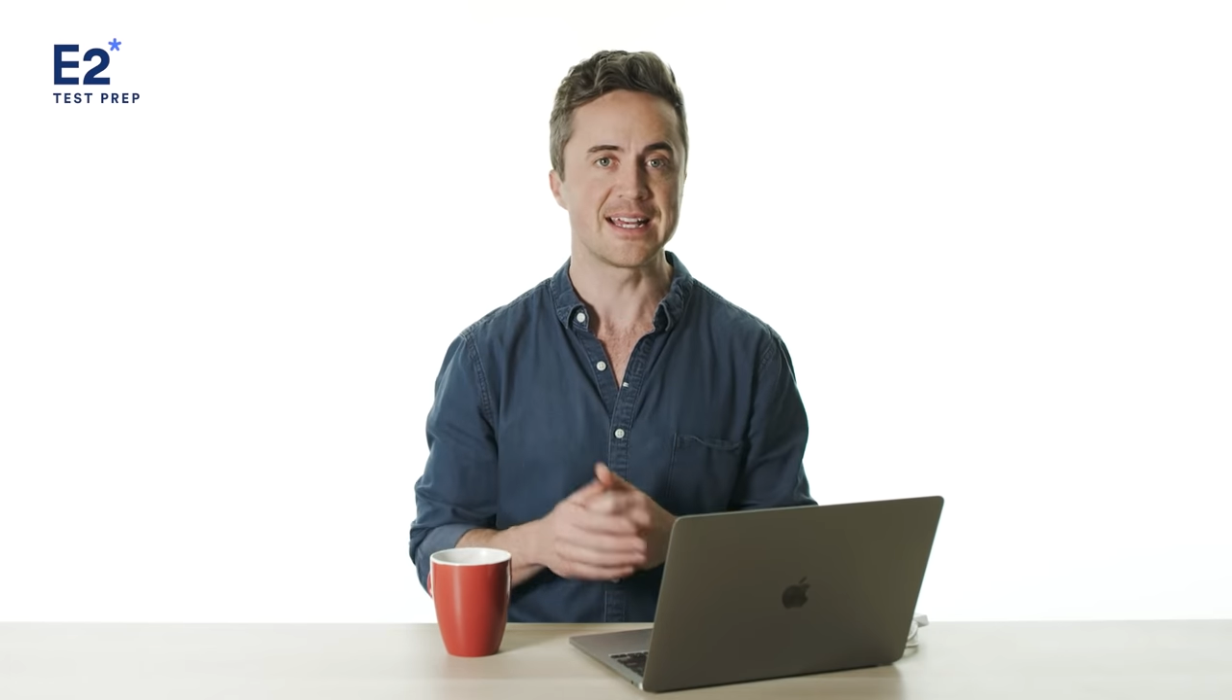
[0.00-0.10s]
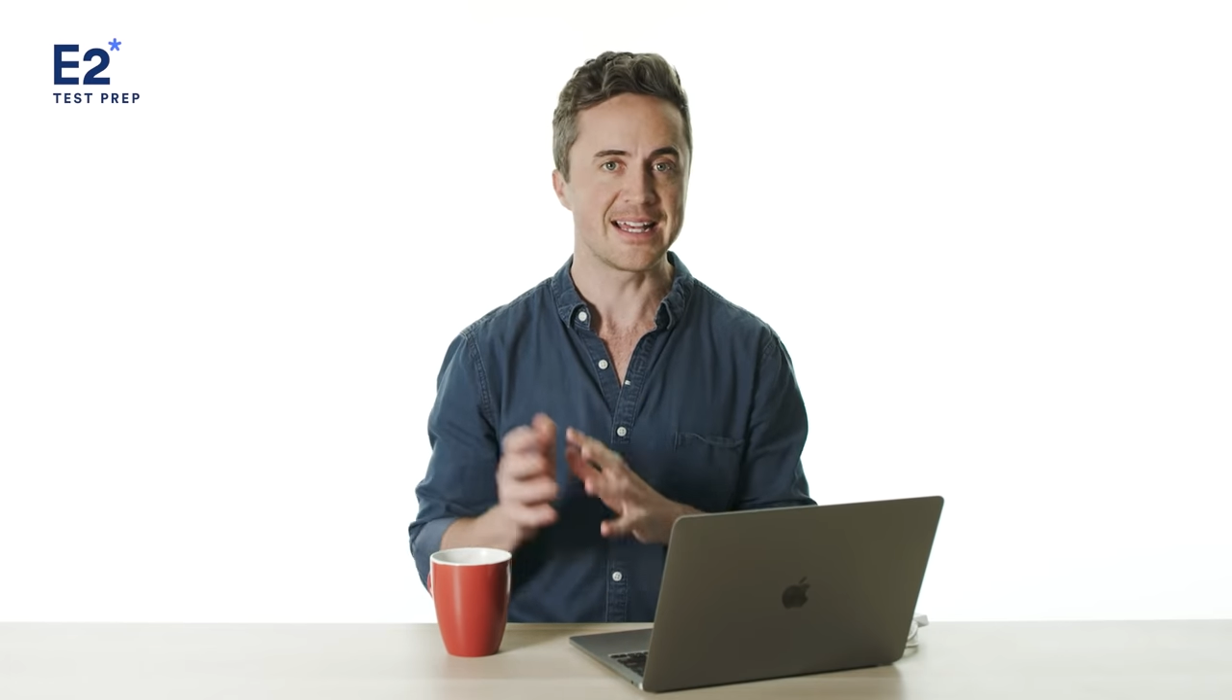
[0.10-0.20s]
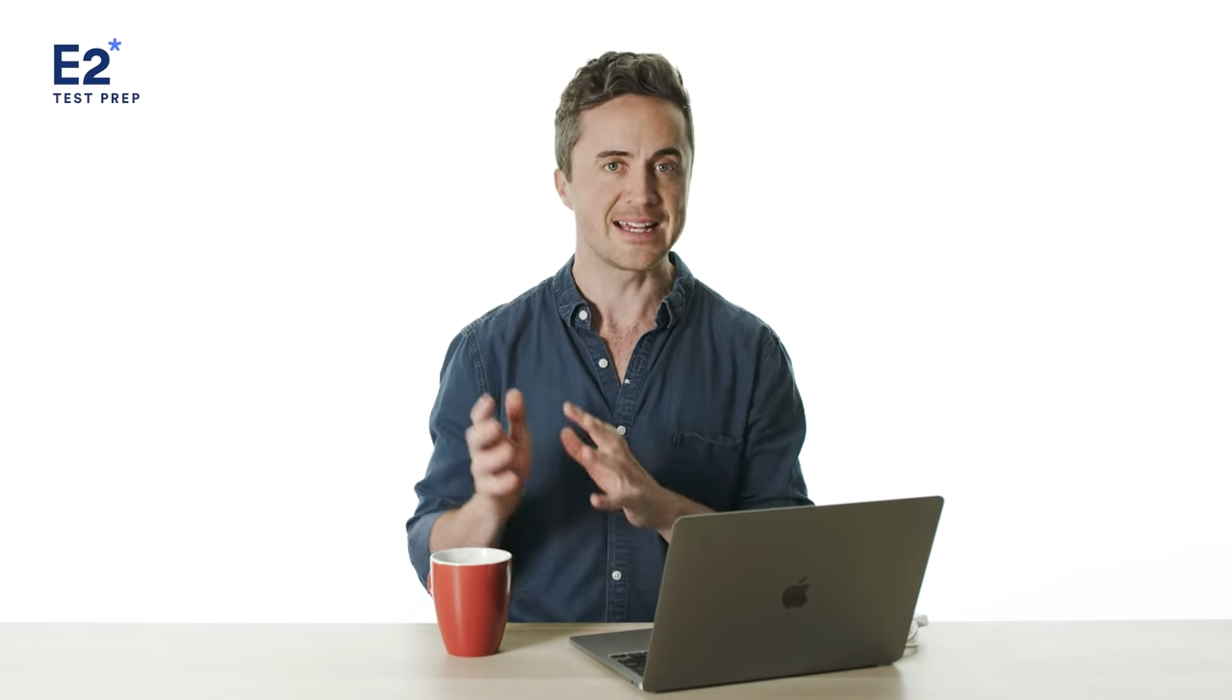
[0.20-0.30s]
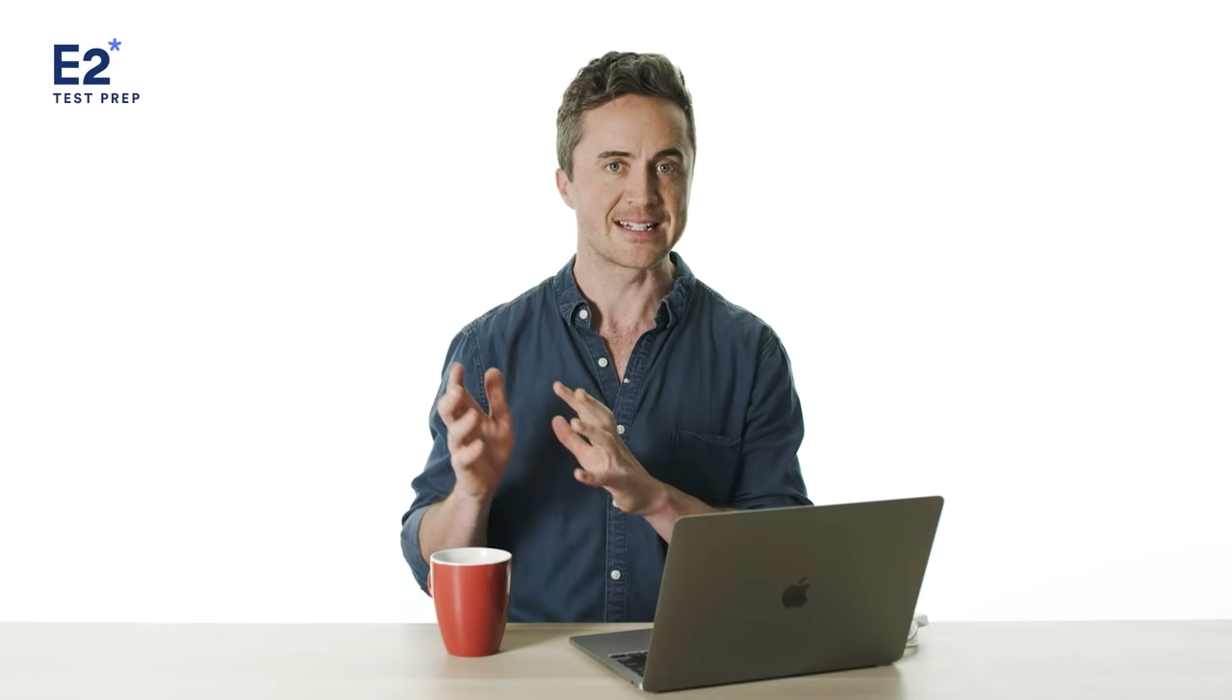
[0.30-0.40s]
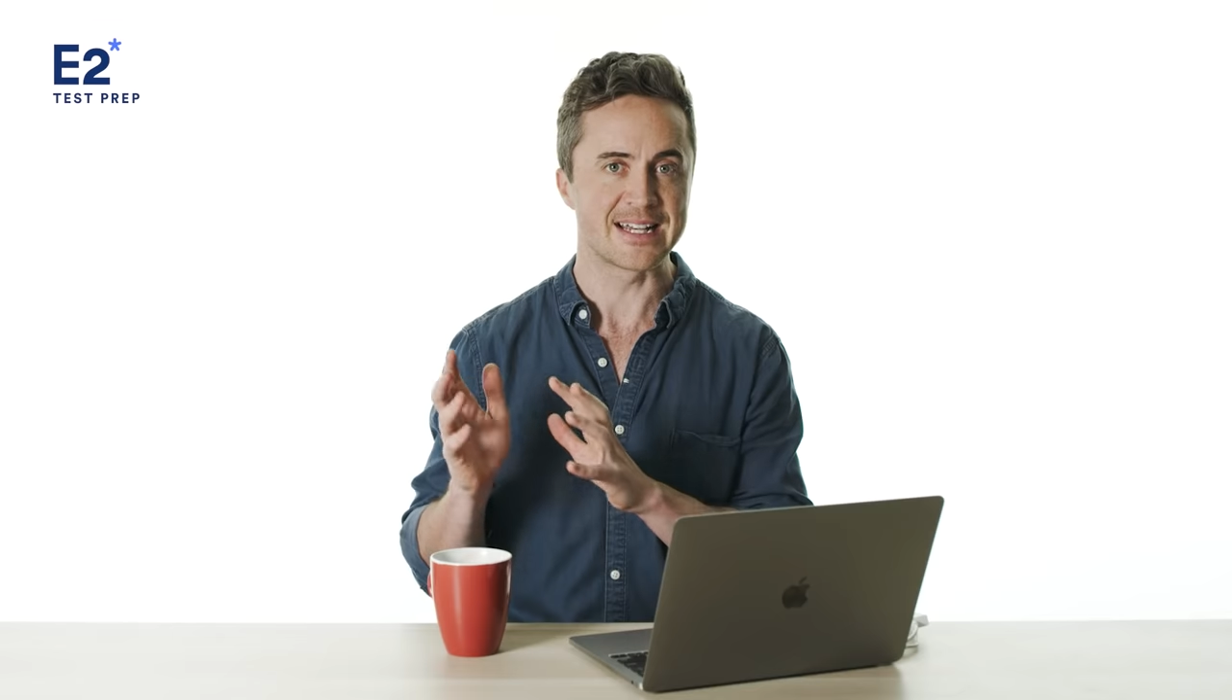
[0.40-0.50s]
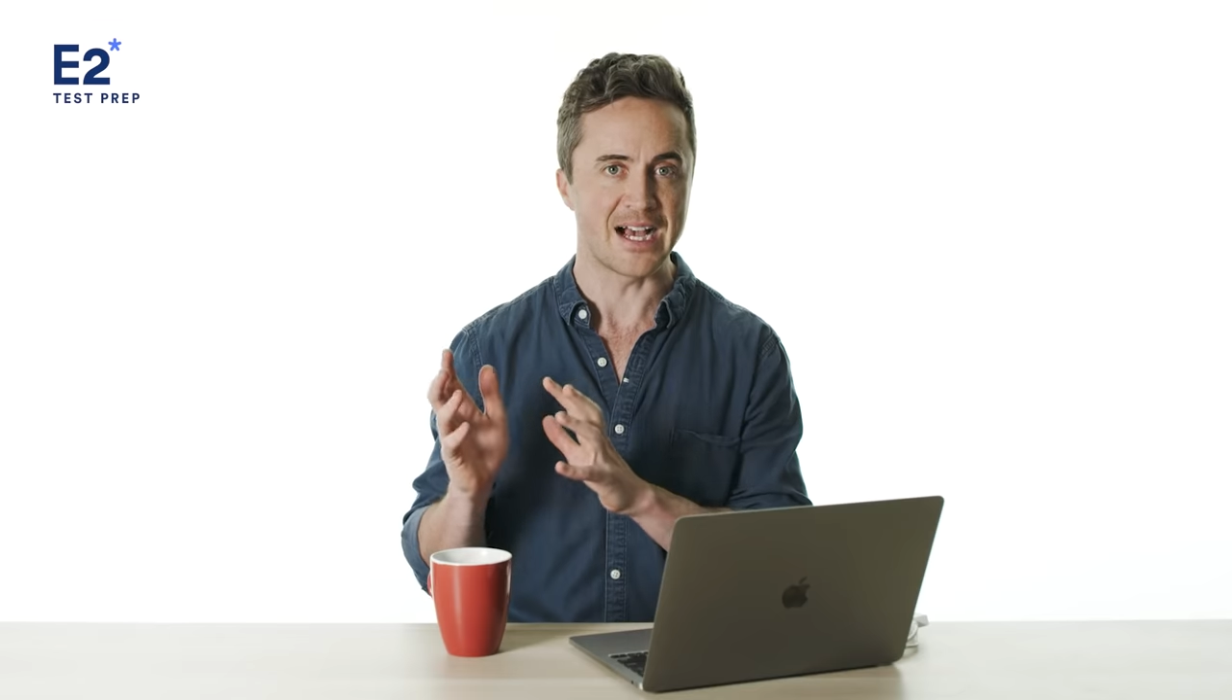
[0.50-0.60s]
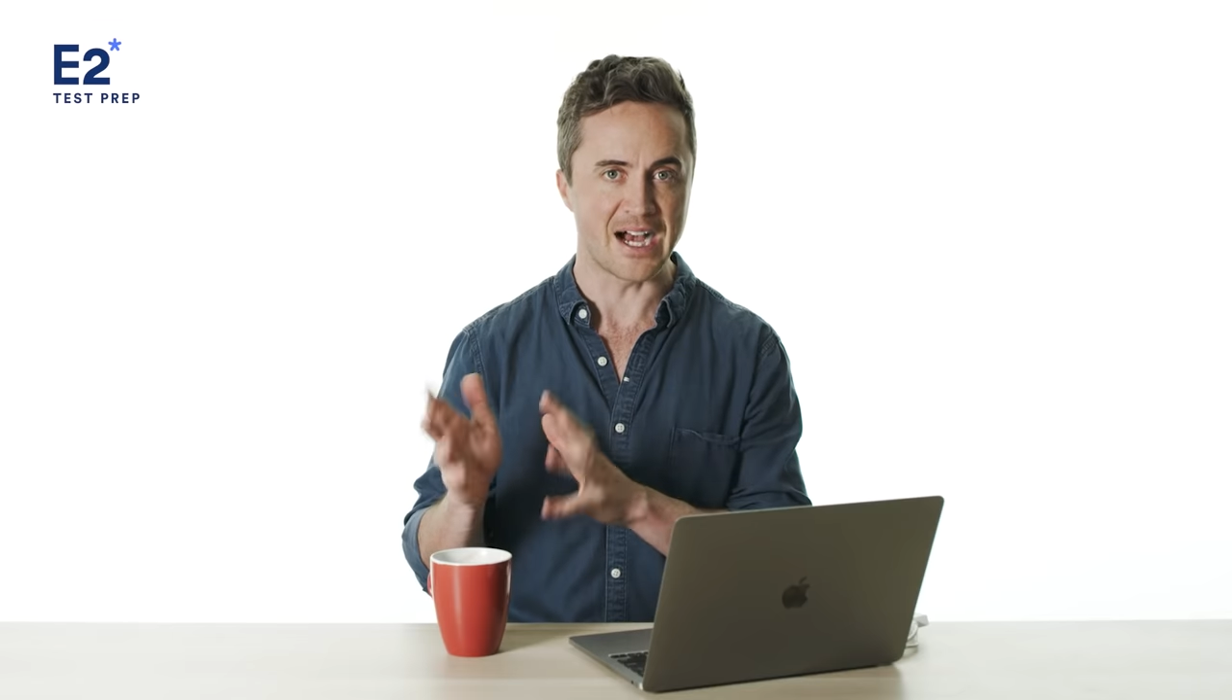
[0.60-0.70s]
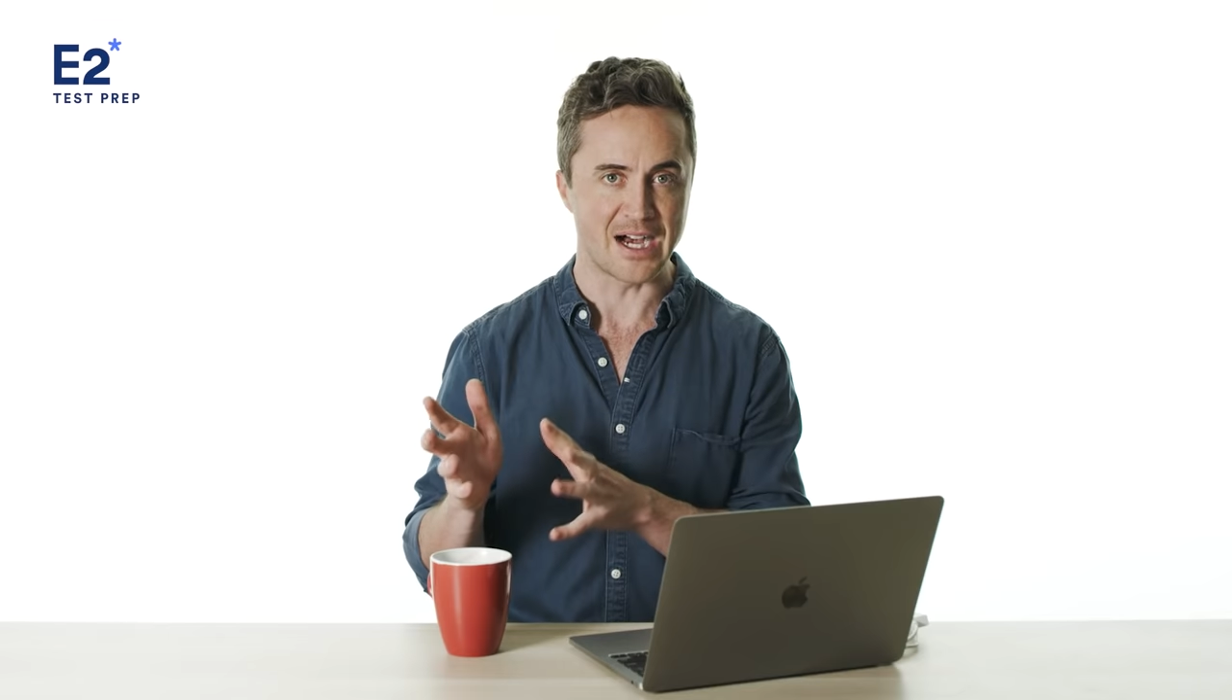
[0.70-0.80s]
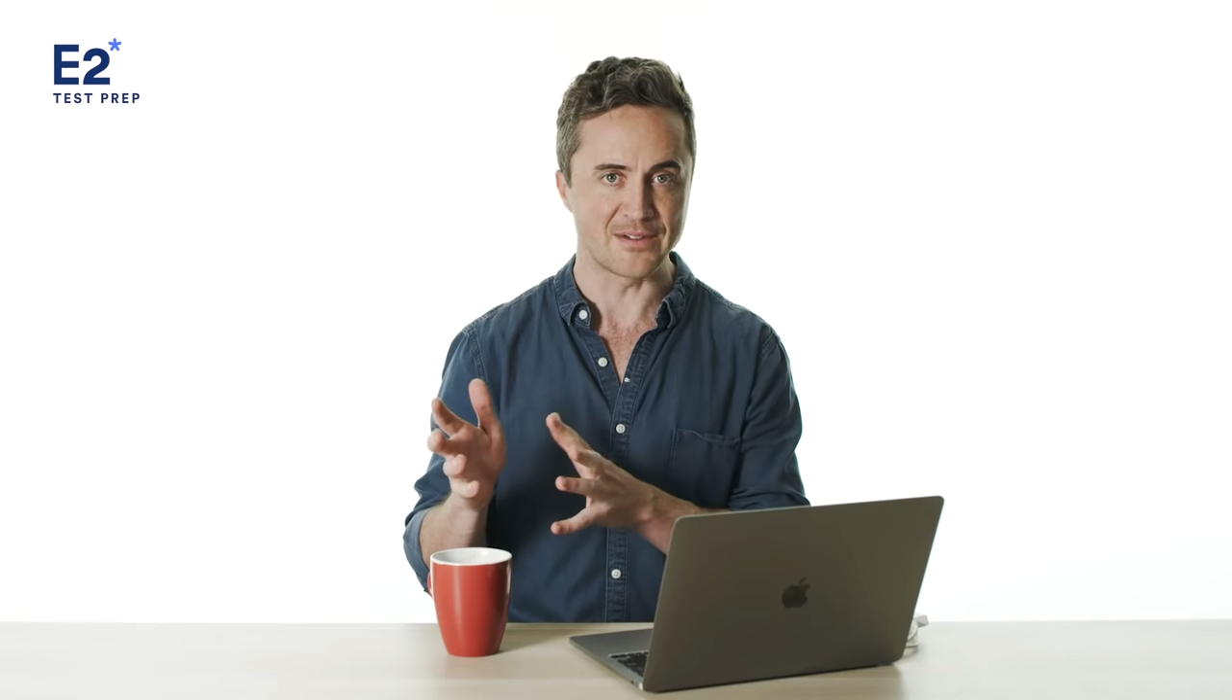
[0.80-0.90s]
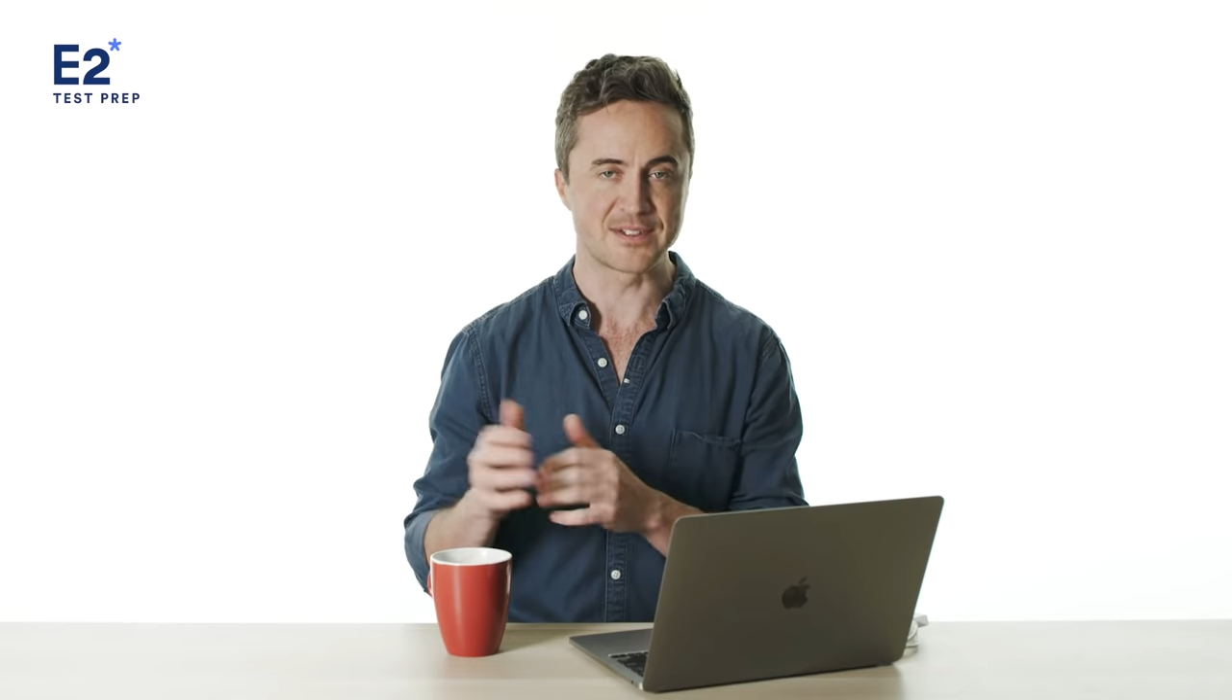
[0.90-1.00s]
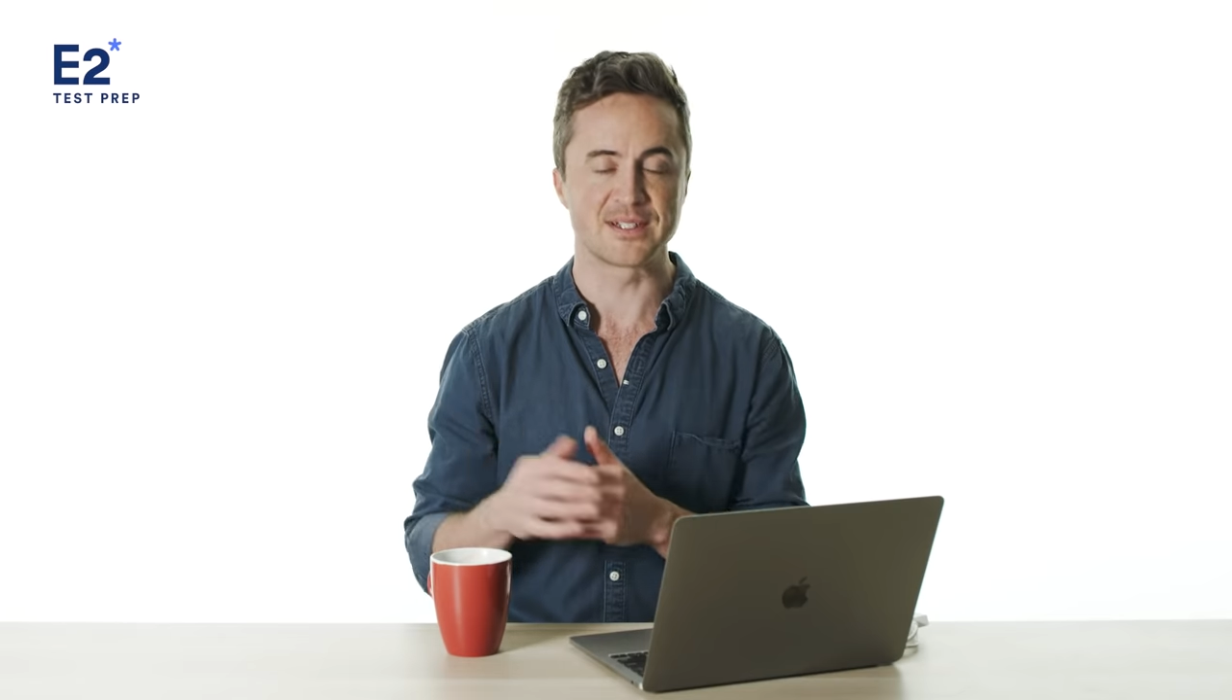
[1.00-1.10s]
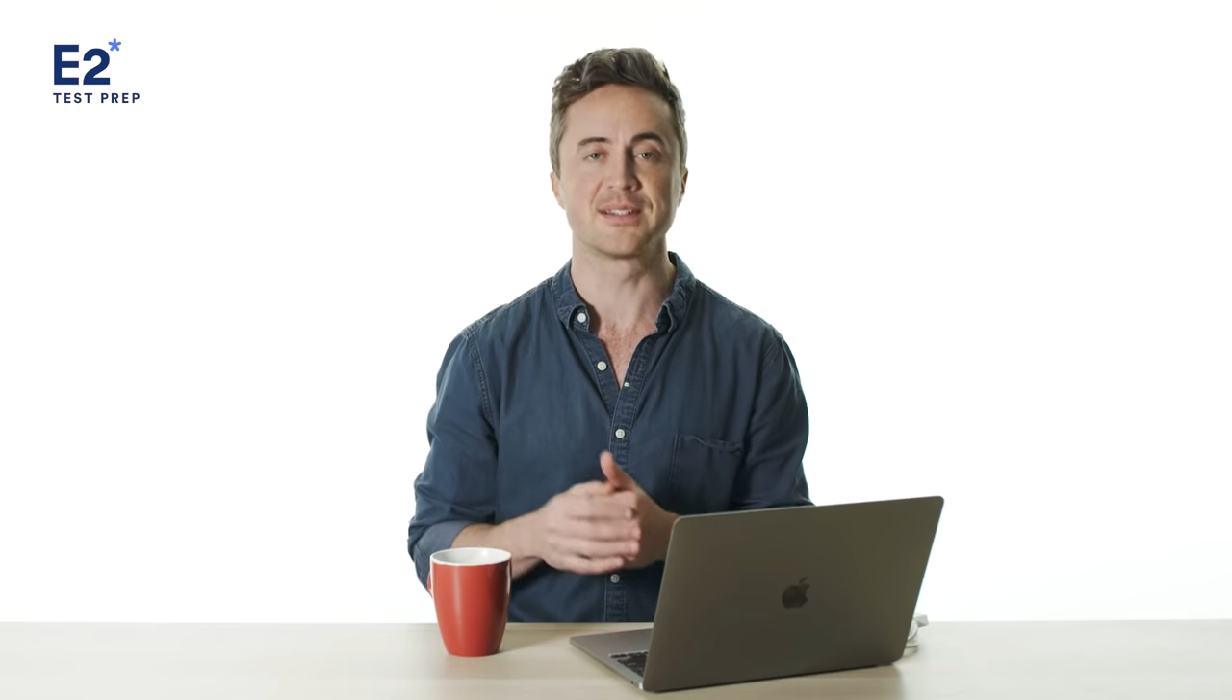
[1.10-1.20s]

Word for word: and after